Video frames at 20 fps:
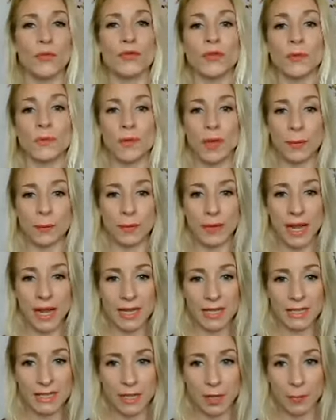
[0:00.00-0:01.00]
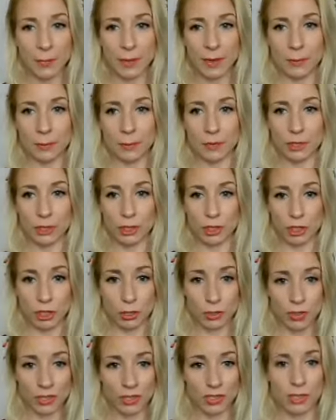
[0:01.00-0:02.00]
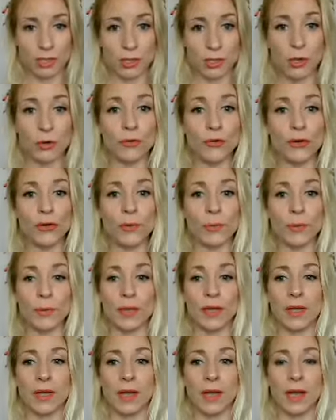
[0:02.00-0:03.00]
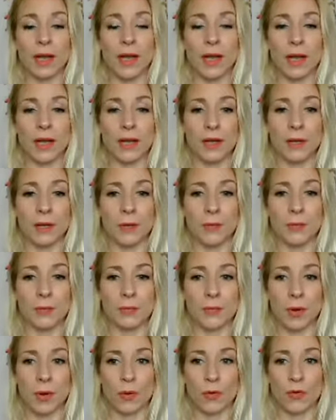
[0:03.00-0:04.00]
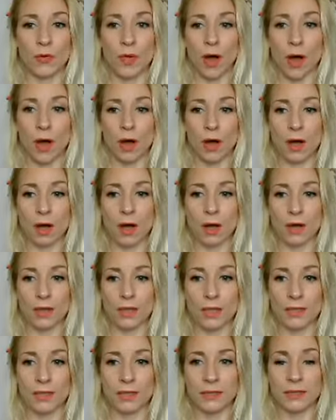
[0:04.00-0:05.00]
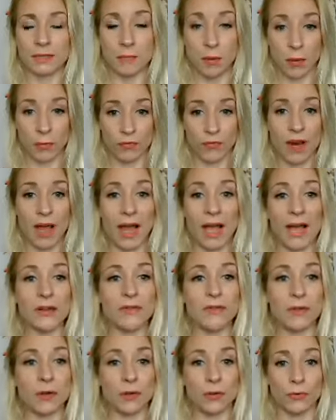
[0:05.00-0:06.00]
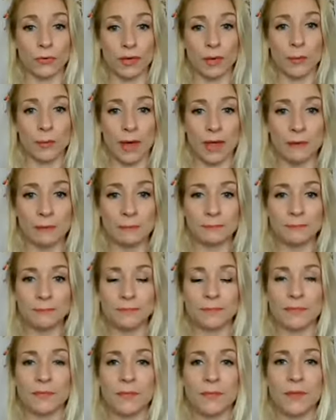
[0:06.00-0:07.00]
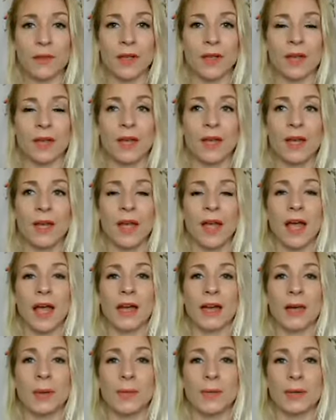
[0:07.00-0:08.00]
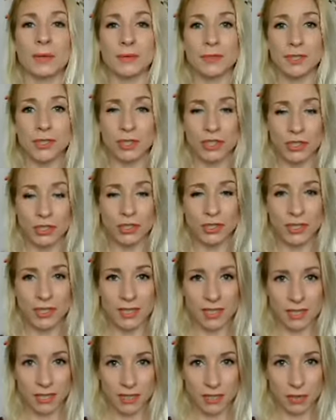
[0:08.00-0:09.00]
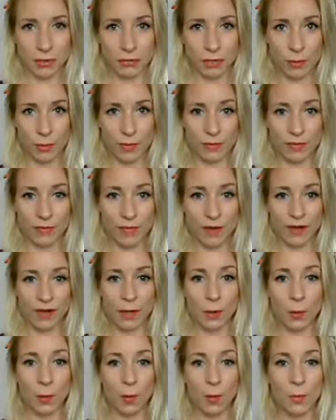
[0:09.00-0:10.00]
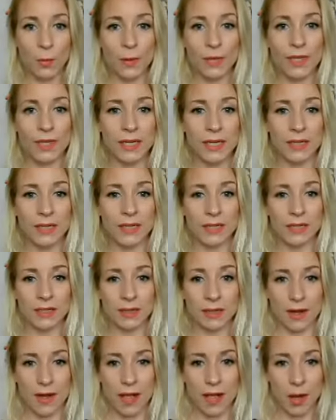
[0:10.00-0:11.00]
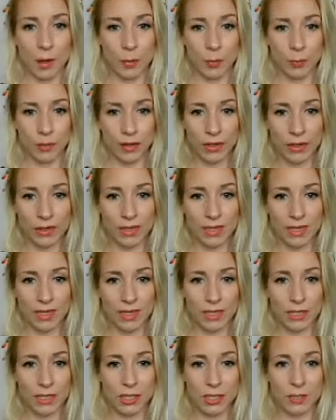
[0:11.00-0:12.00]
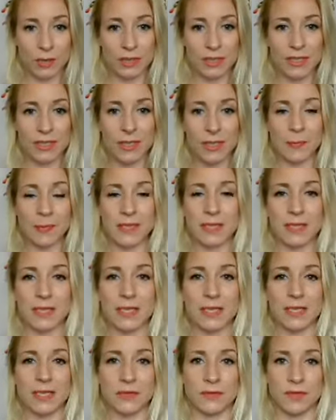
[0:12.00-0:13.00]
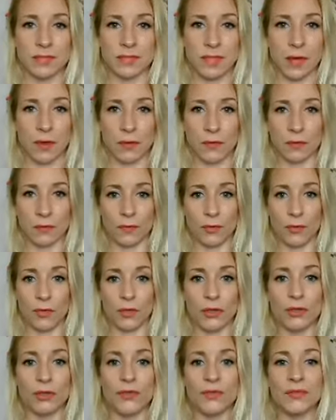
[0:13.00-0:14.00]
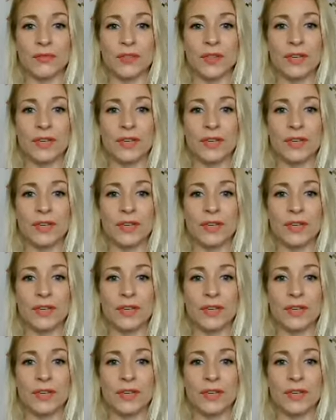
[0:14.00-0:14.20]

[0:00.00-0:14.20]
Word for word: from that place, I'll be able to tune into the group, um, both on both live and on the replay. And I'll be able to tune into this group and find out what we need that's going to help bring us into a deeper sense of self-love